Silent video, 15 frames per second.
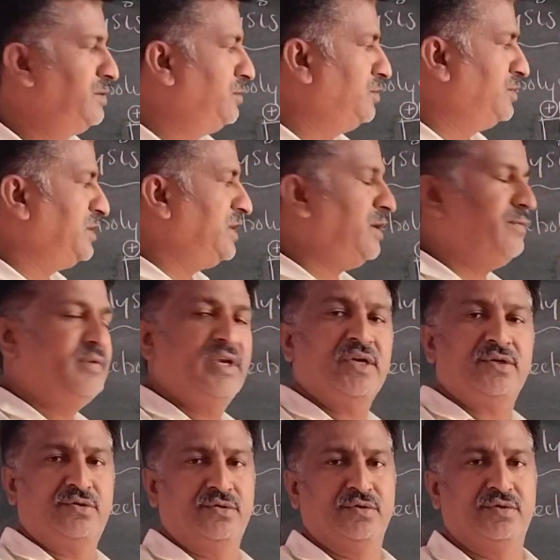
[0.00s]
Losing of
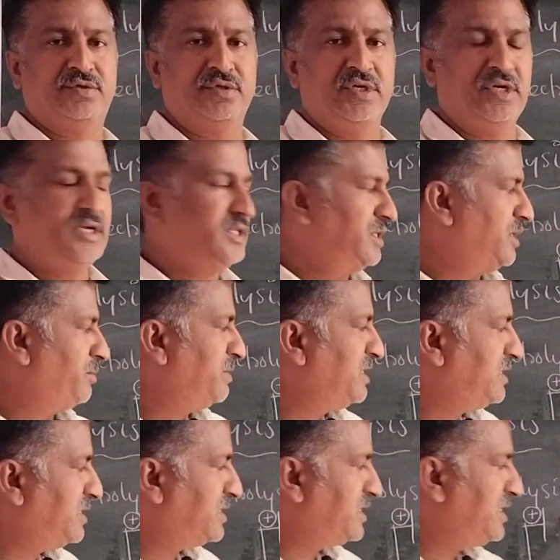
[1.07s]
electrons. That
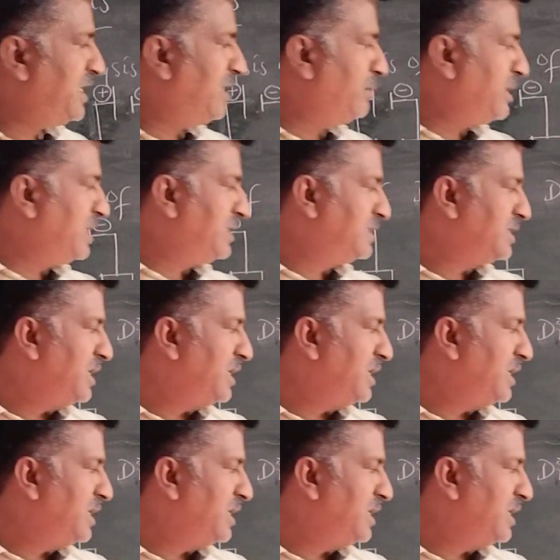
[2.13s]
means the Cl minus